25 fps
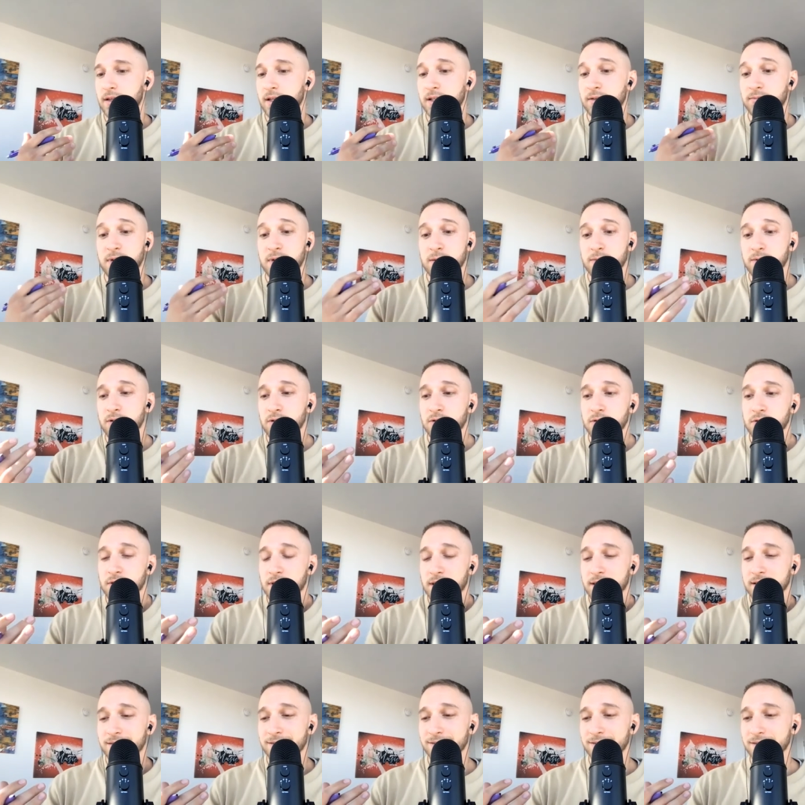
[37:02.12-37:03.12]
like maybe
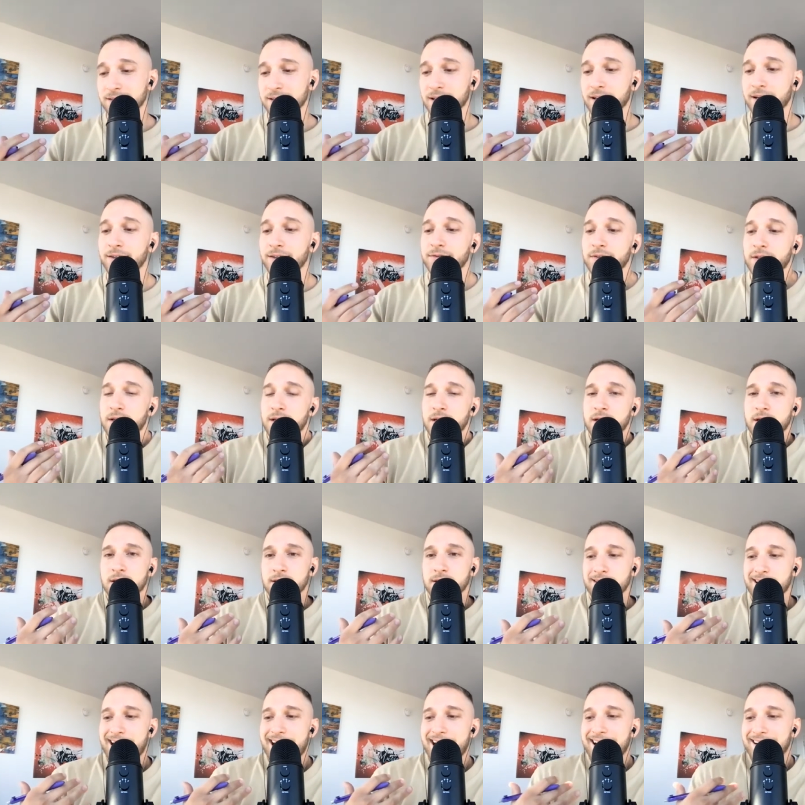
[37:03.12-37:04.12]
utilize yourself
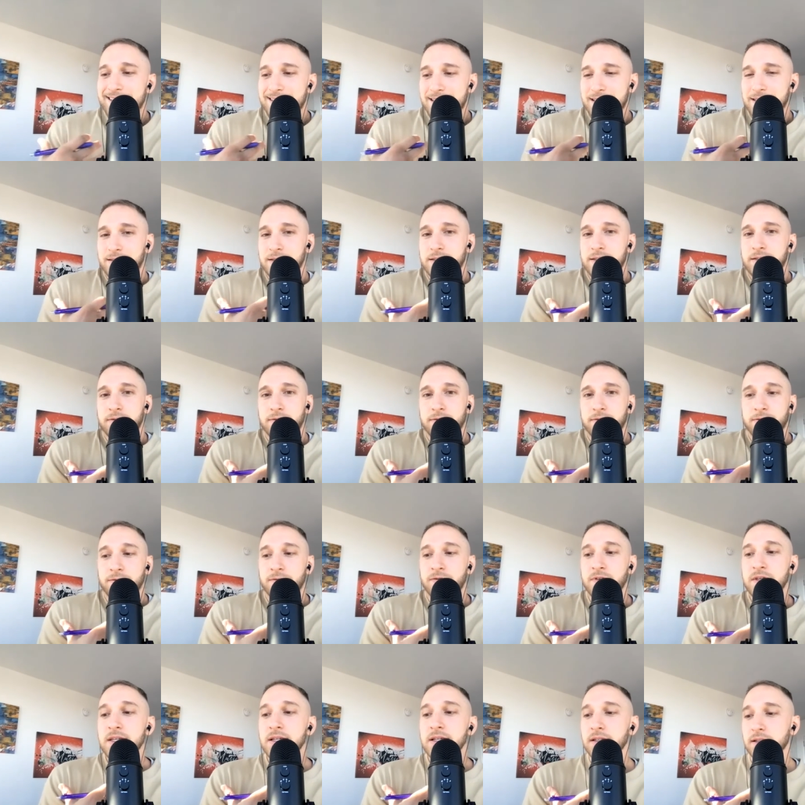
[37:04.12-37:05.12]
to actually
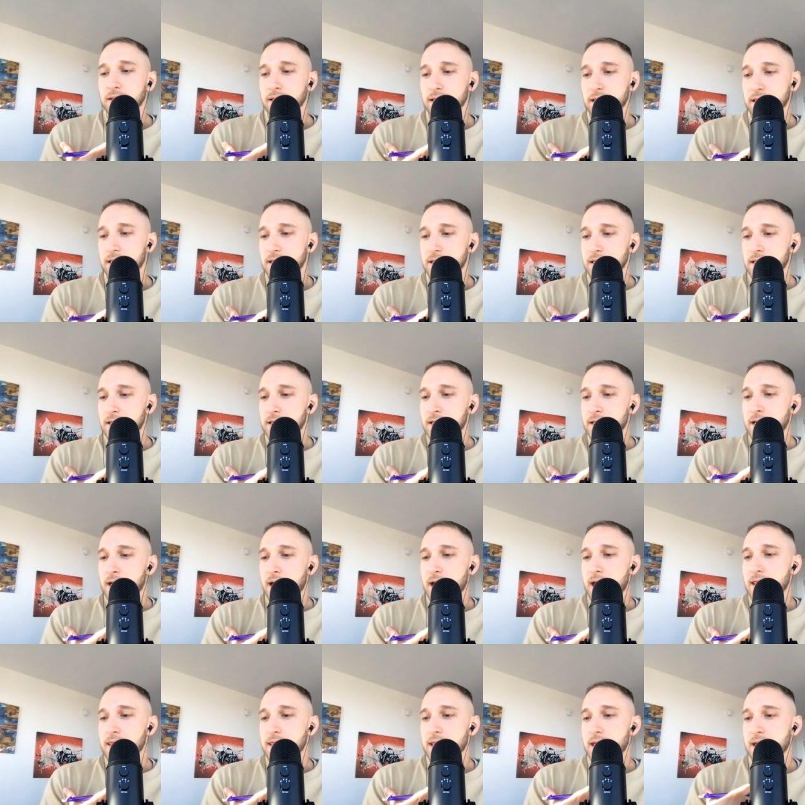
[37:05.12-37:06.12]
feel it,
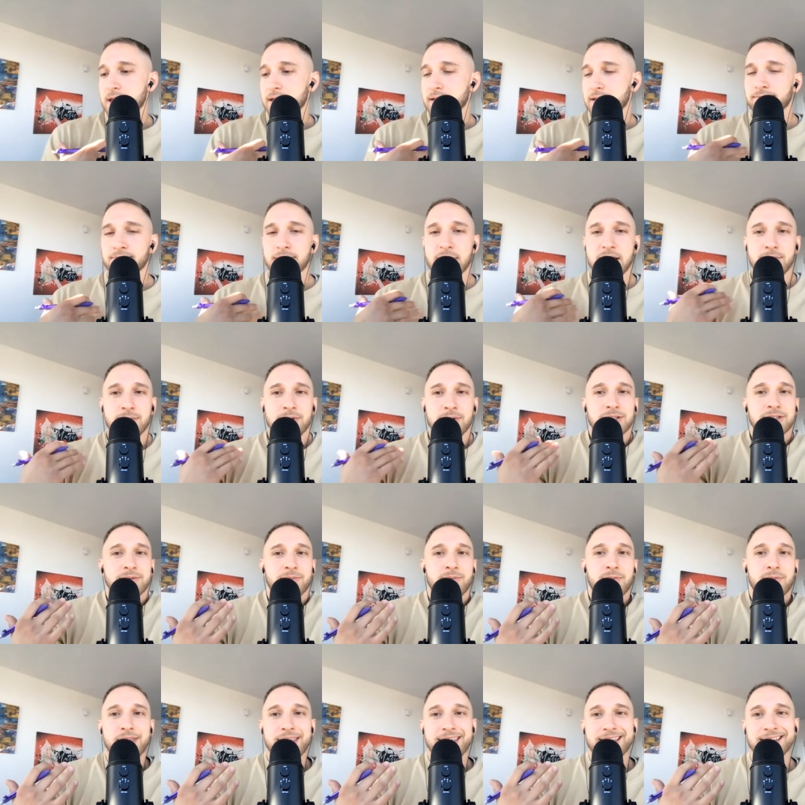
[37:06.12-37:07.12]
and then maybe
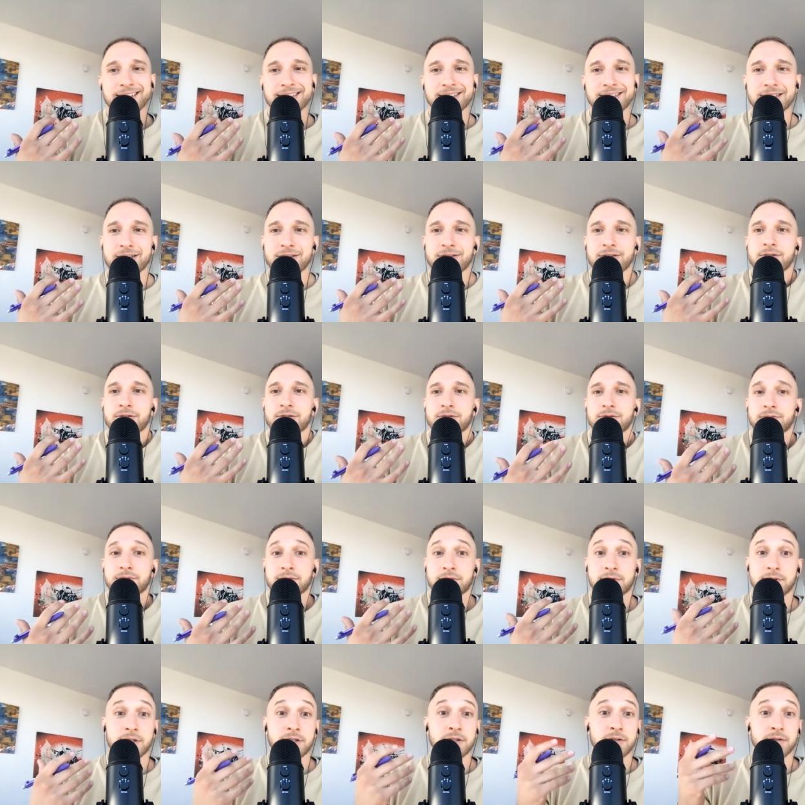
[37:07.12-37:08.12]
some things to
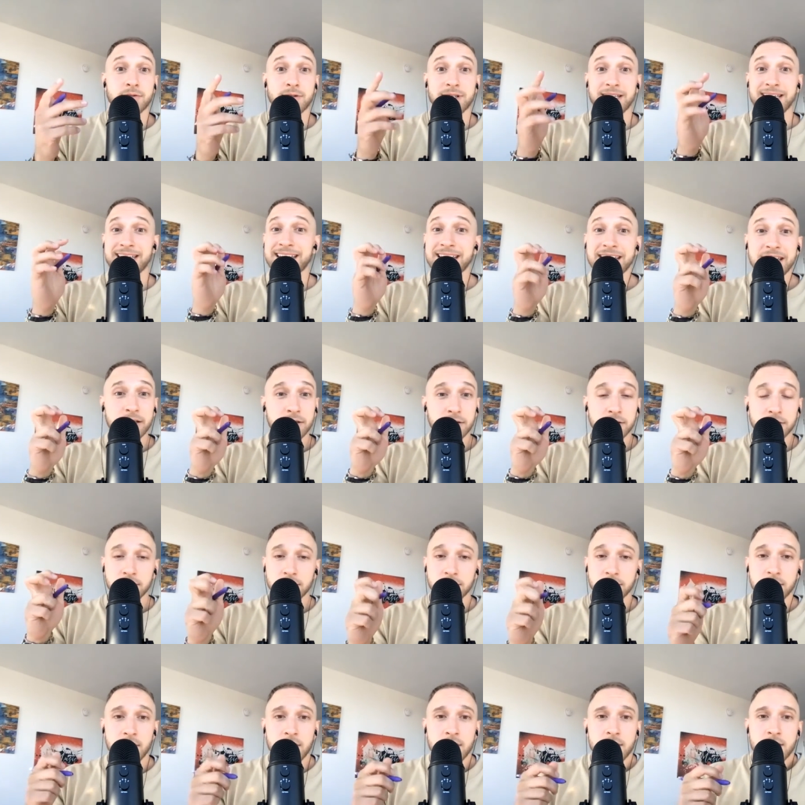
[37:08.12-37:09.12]

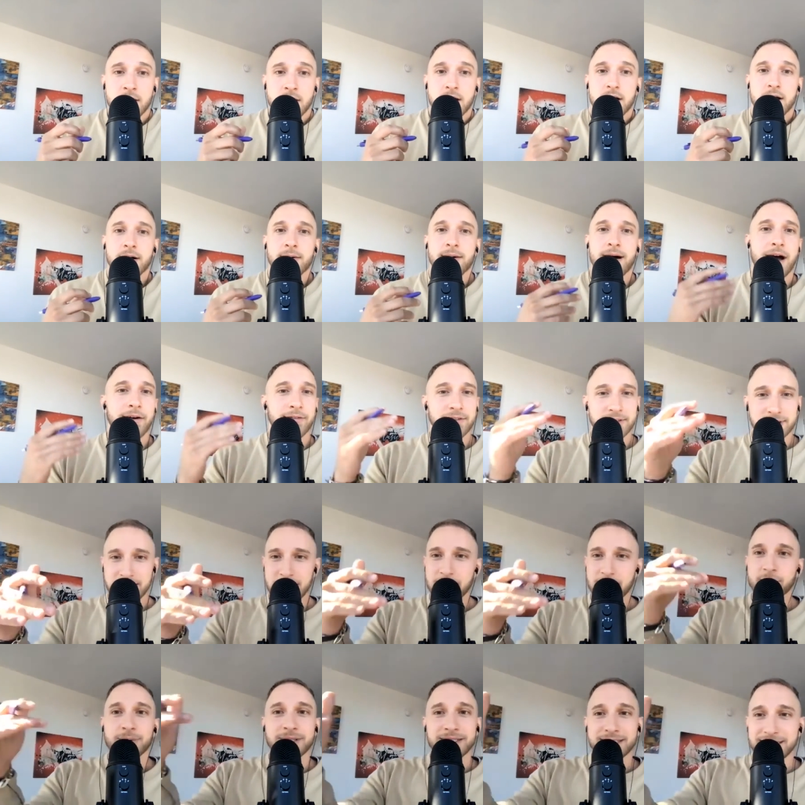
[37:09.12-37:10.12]
heal. Obviously
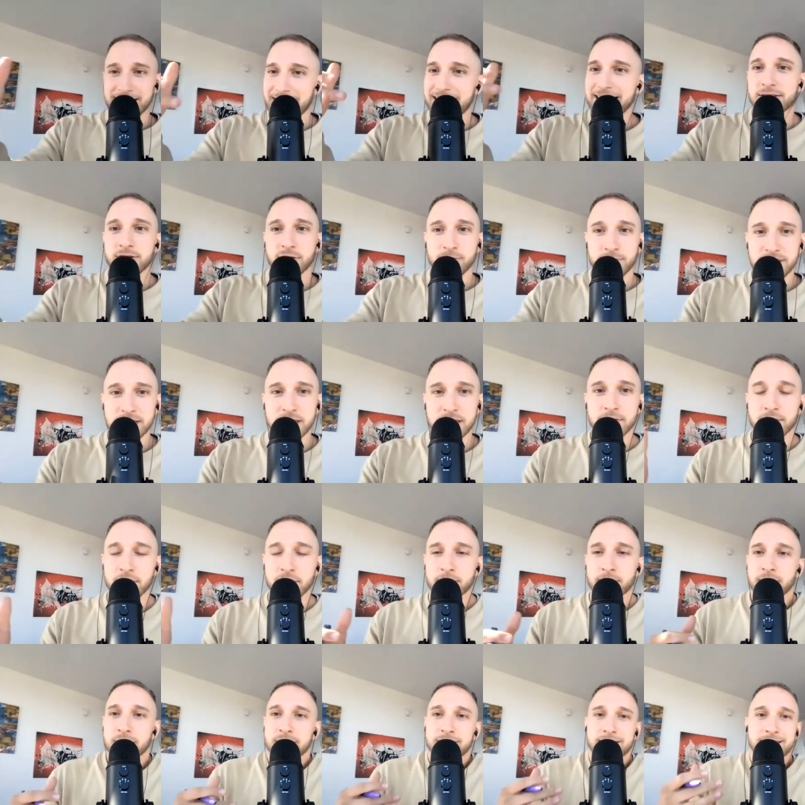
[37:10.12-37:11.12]
everybody's case will be
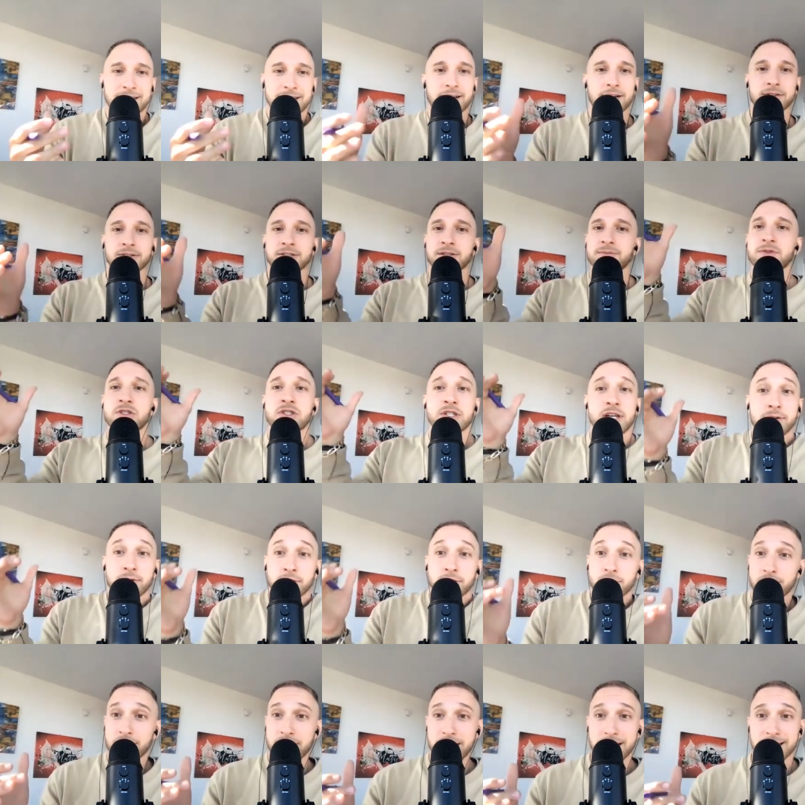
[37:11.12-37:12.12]
different, but some
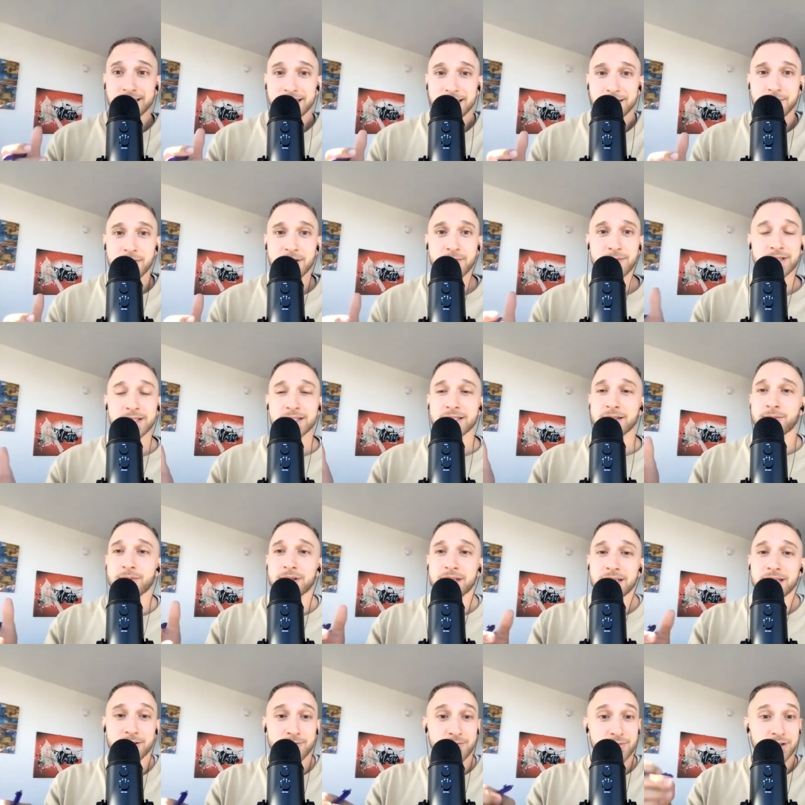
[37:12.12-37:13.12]
general things that maybe
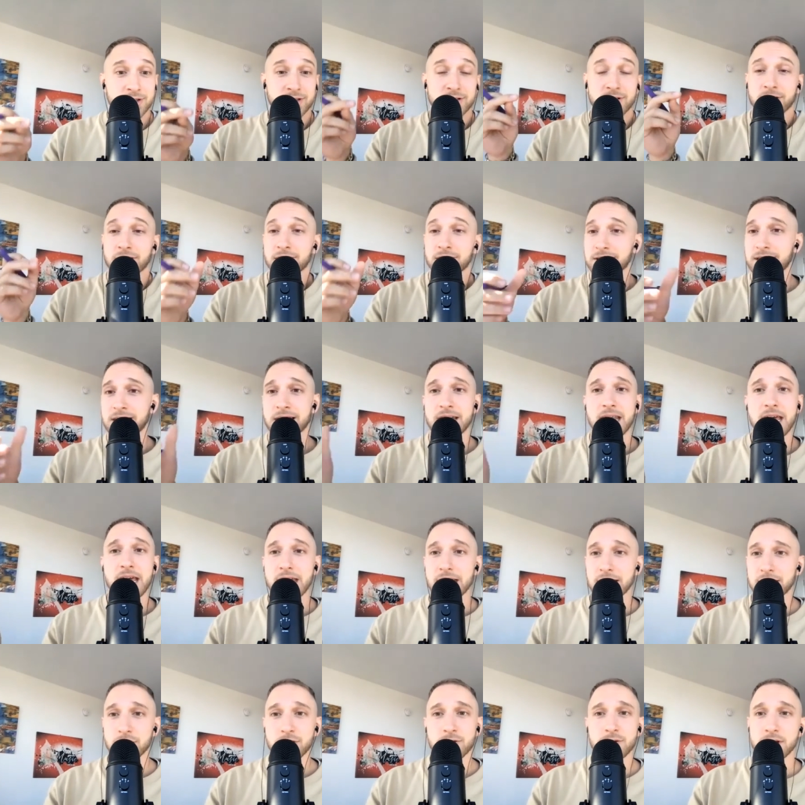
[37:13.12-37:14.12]
somebody can start
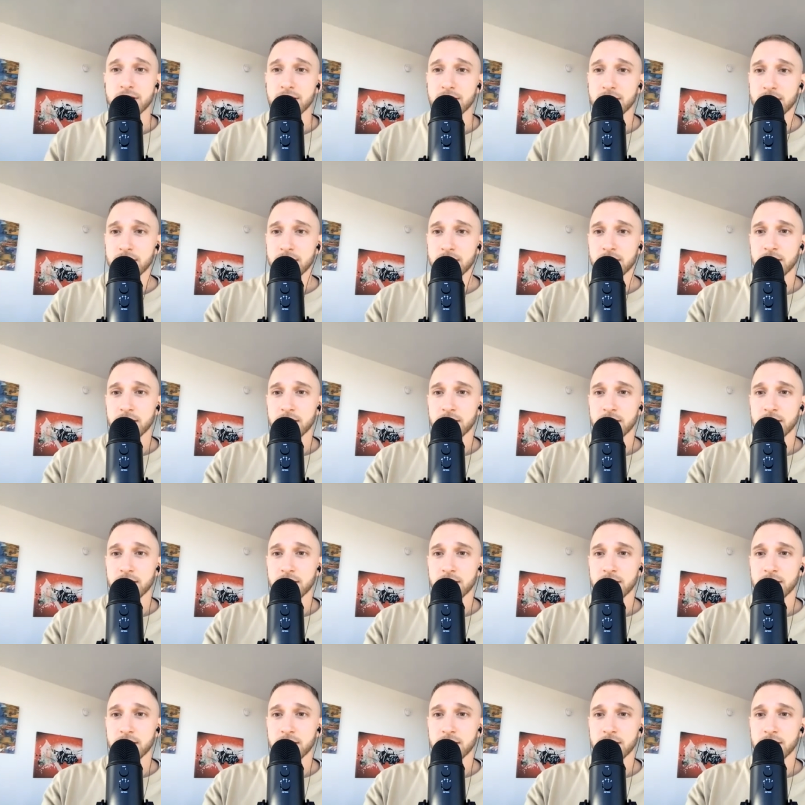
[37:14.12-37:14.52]
today doing.